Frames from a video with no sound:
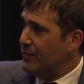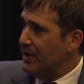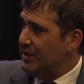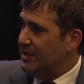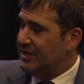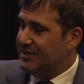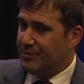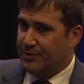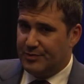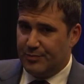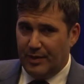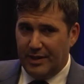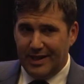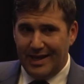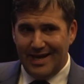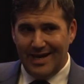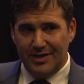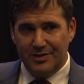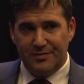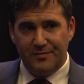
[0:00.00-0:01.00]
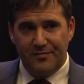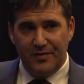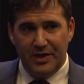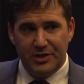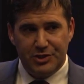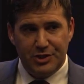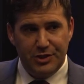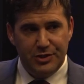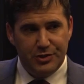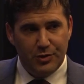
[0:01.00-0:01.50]
This was really his
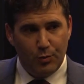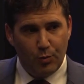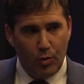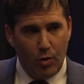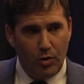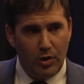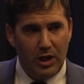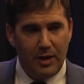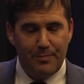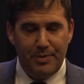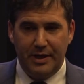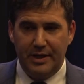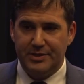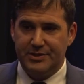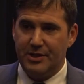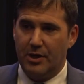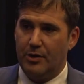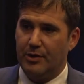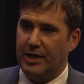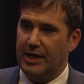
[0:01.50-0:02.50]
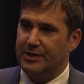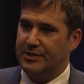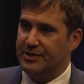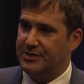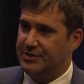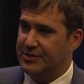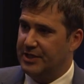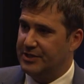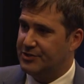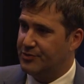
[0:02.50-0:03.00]
vision to roll up and consolidate this
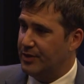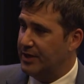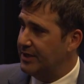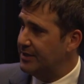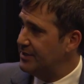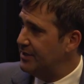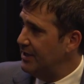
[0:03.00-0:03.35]
district.